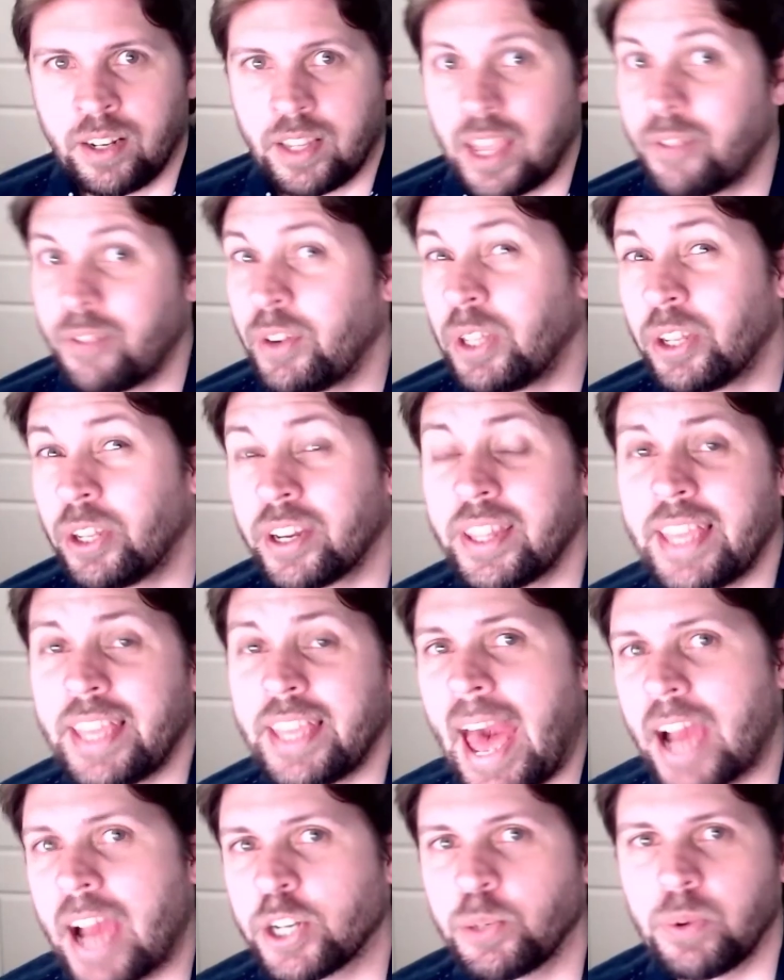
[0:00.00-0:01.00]
If we look at the
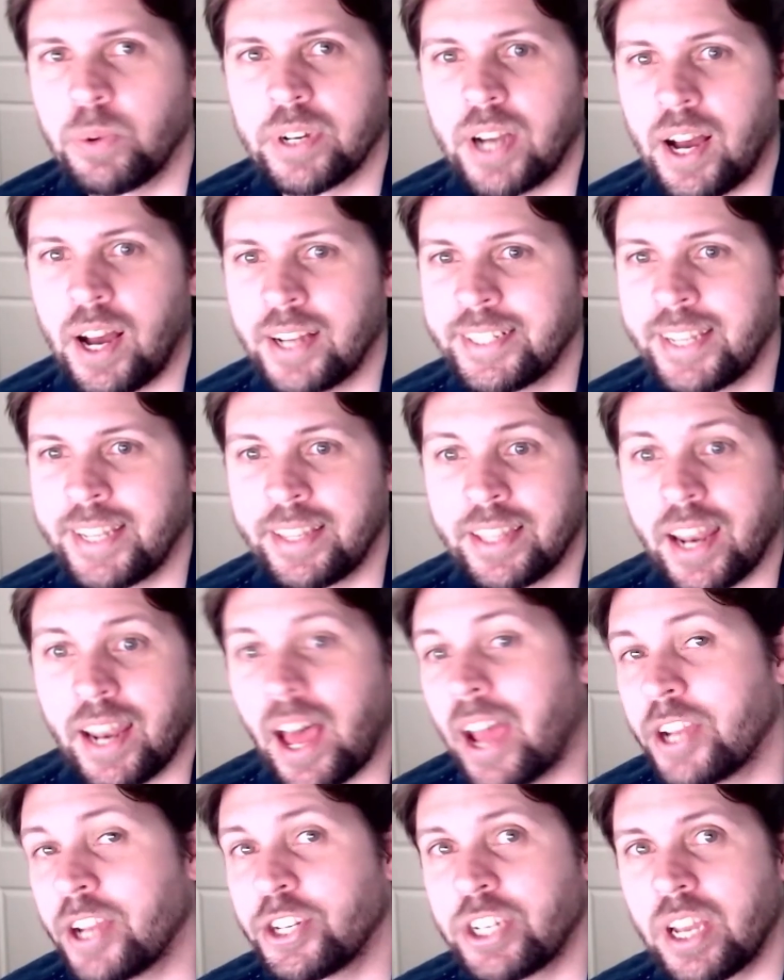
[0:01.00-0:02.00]
actual content that
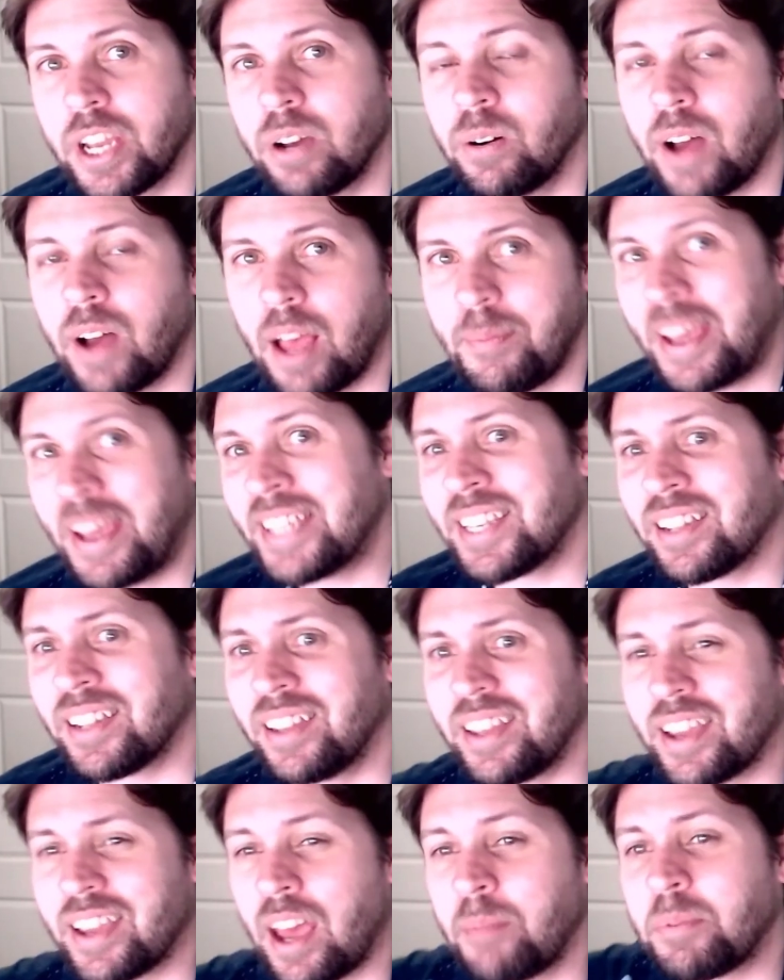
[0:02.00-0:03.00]
I show, I
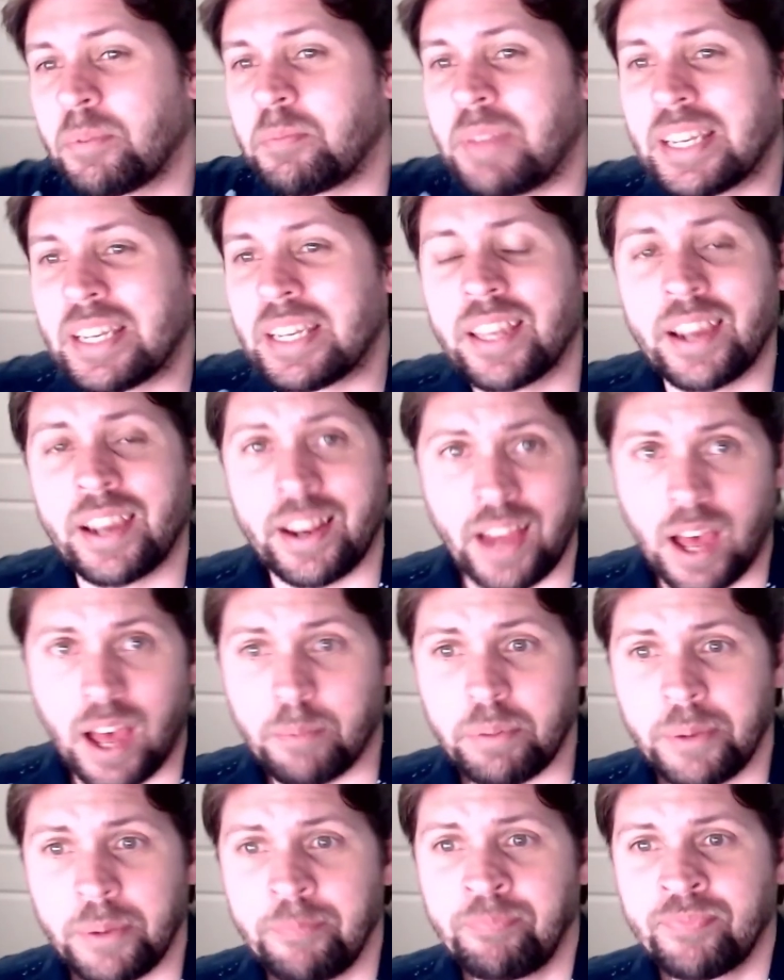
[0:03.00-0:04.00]
basically kept mixing it up.